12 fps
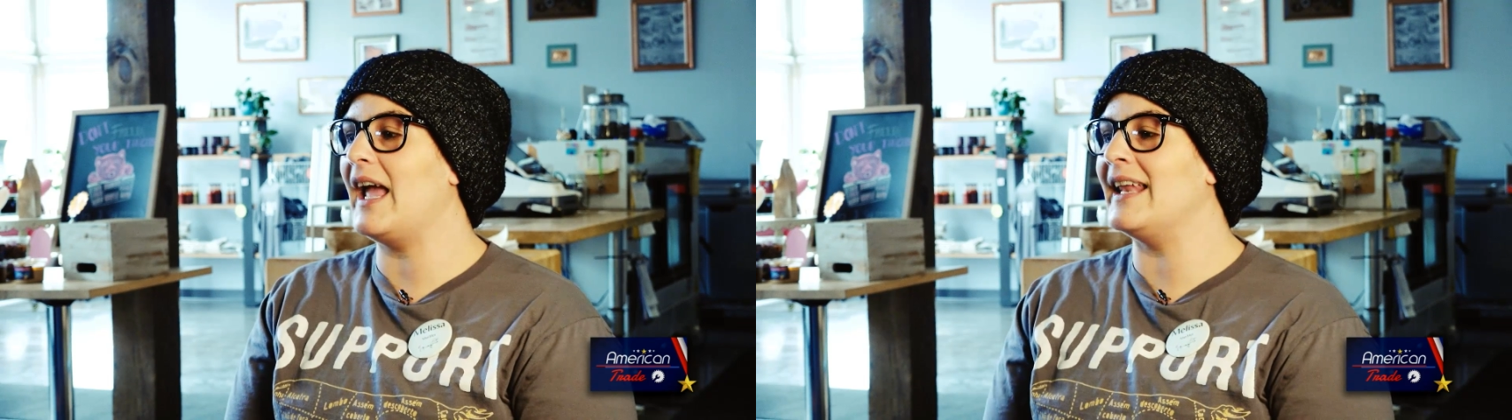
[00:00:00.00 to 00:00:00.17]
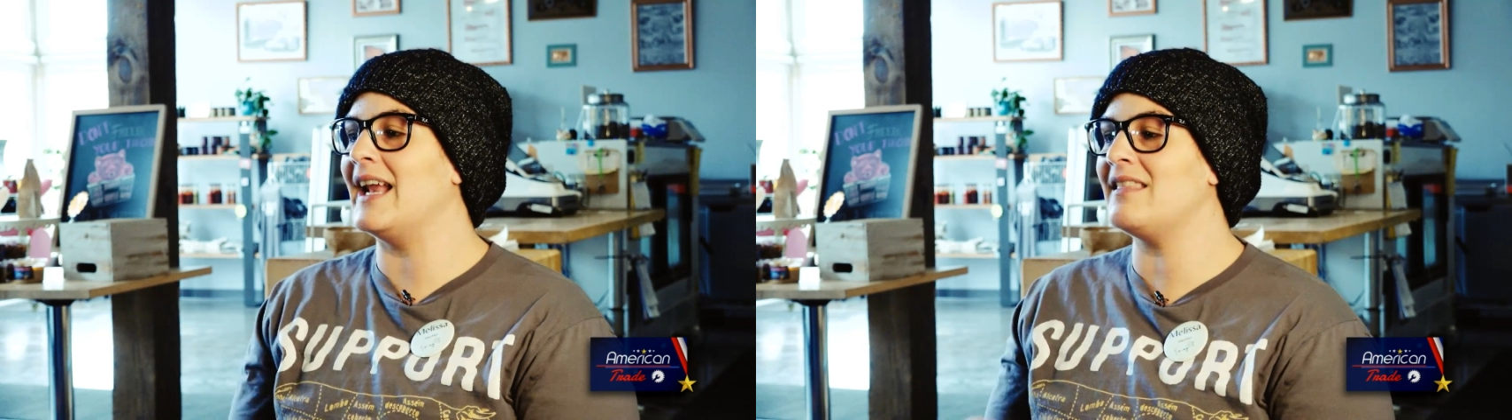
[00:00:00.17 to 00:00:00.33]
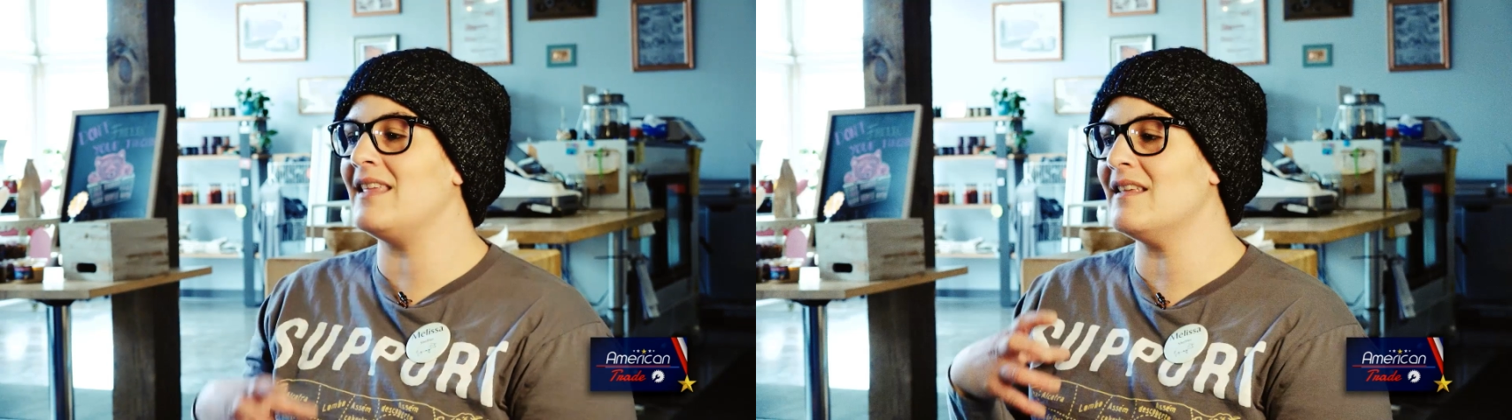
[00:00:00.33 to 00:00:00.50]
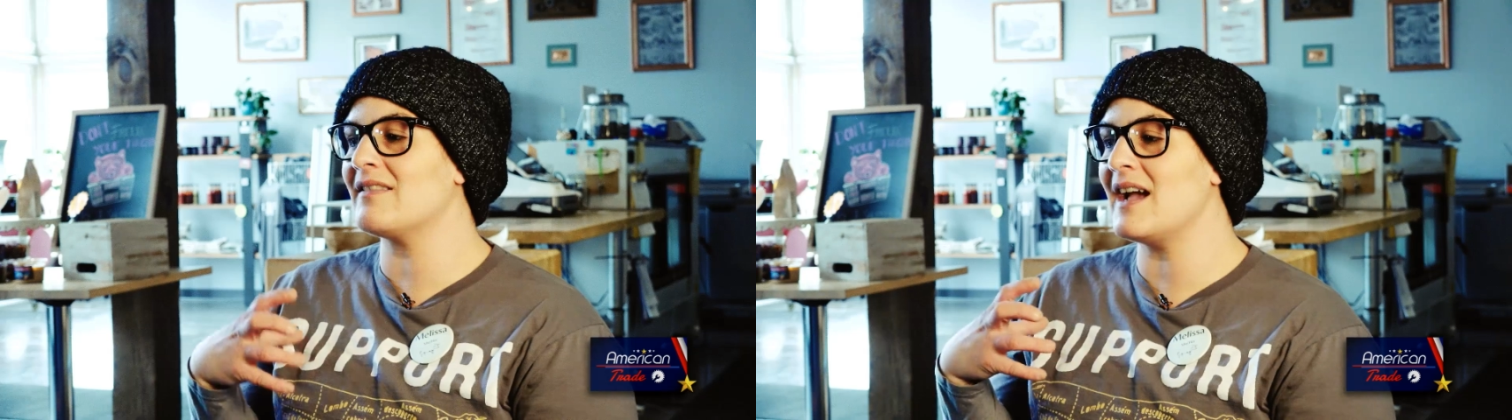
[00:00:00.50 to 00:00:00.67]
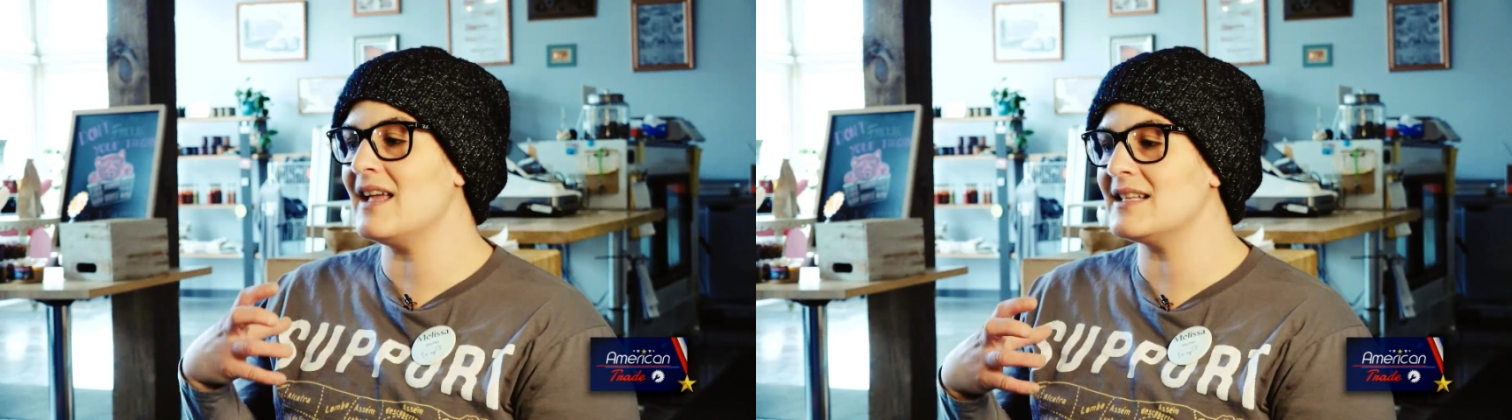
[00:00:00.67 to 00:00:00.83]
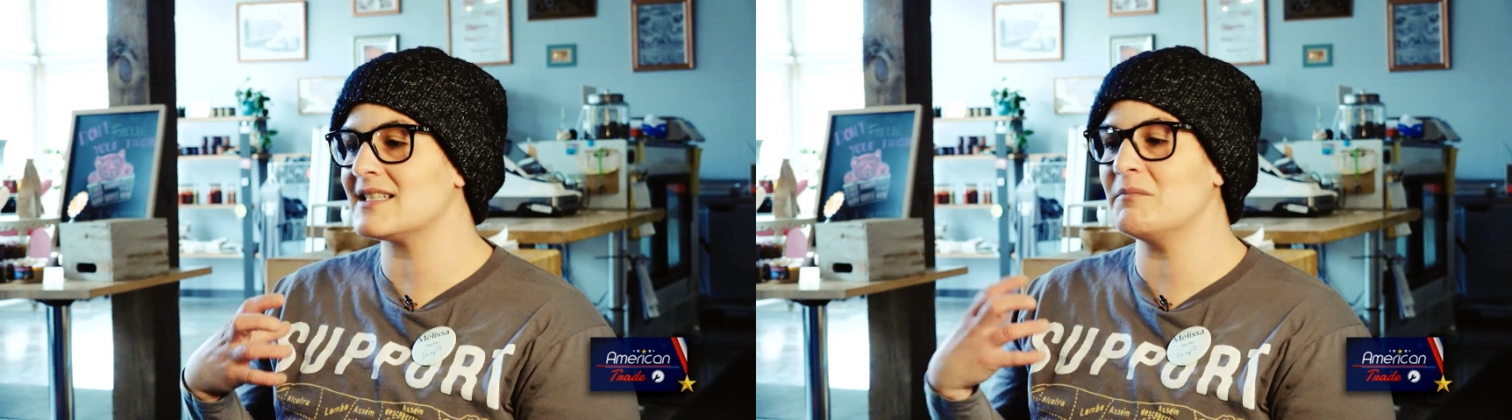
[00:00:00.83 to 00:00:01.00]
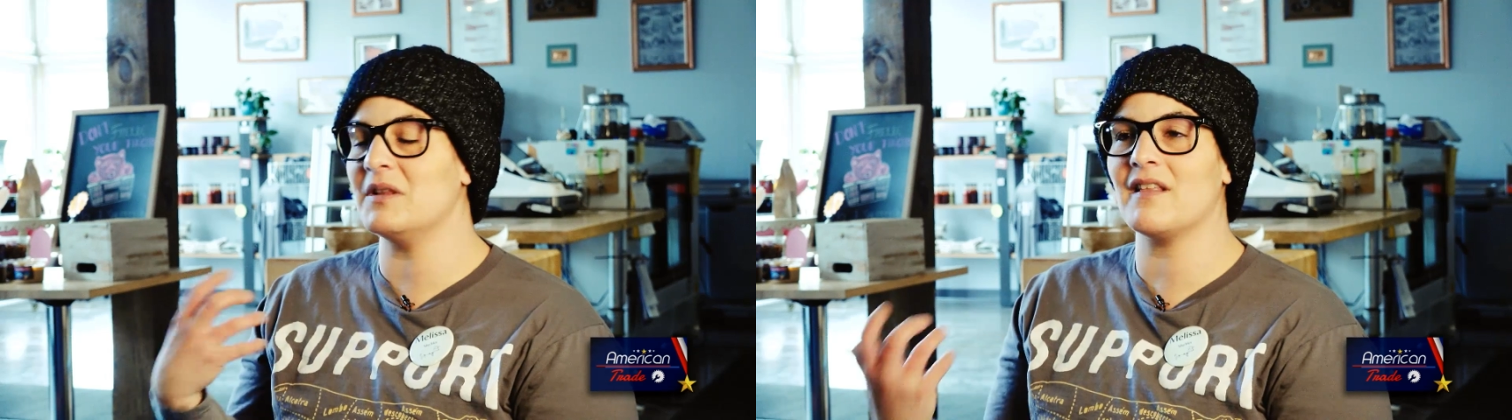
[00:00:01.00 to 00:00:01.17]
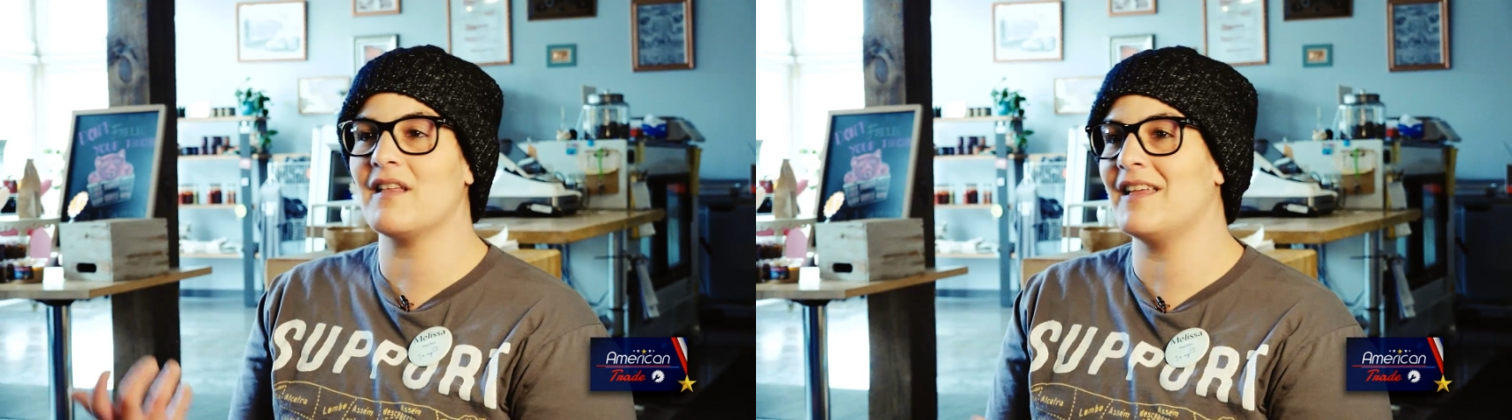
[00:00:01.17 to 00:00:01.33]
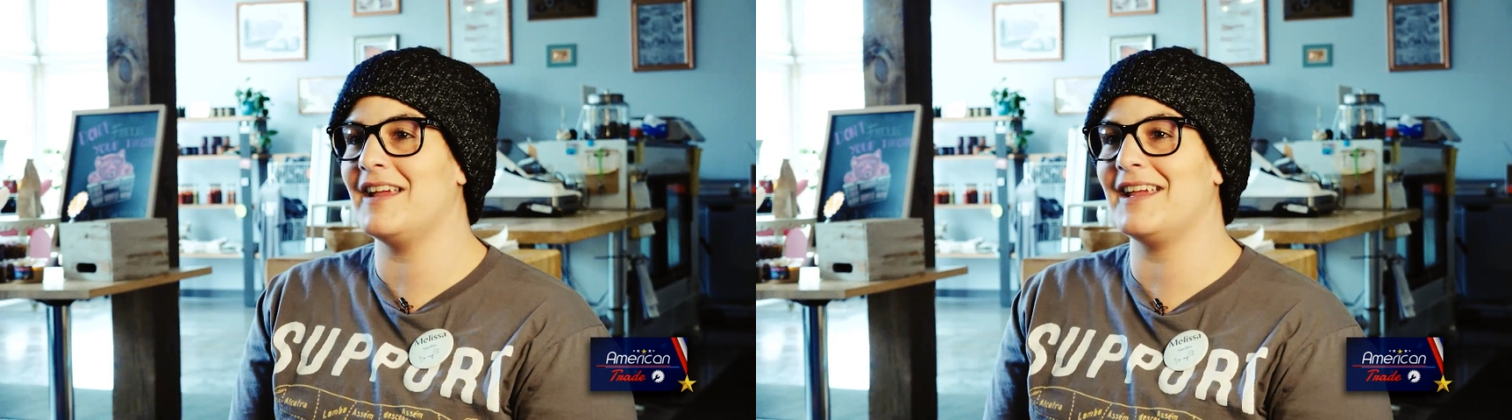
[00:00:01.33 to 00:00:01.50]
And I think that is something
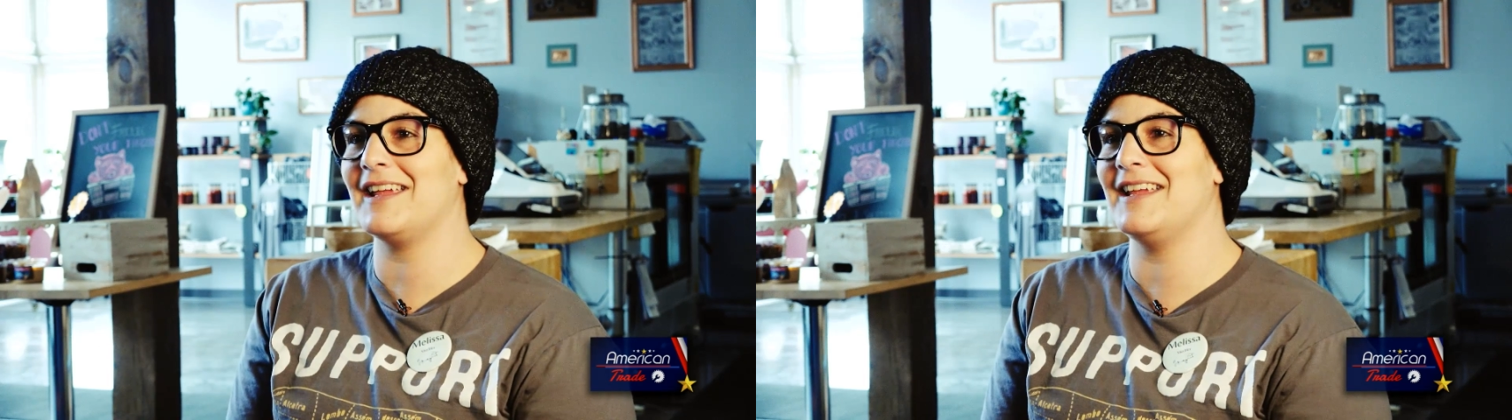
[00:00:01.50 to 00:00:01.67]
that, like,